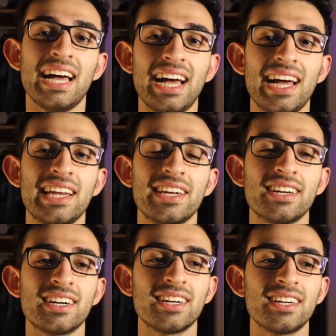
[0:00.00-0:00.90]
And
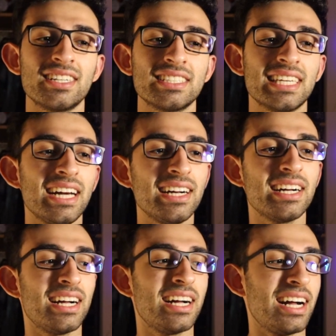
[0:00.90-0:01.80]
yeah,
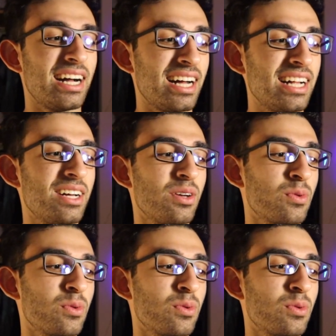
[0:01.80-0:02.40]
I